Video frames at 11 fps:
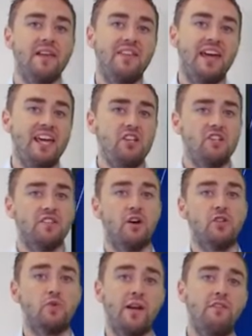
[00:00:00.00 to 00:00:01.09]
that each of
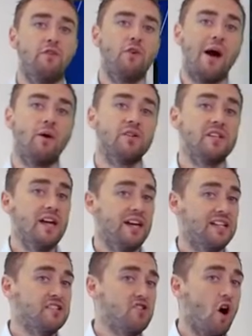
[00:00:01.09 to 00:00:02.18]
those 24 hours
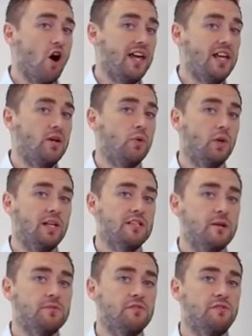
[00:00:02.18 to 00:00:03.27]
is not equal in
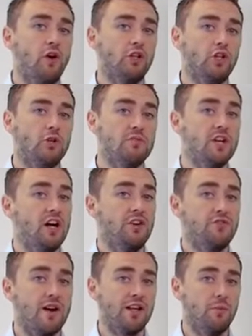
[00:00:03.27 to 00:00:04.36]
terms of volumes and
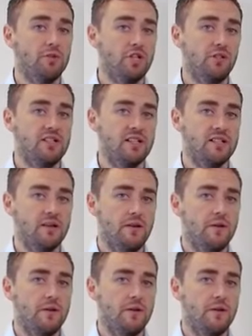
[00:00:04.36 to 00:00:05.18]
trading opportunities.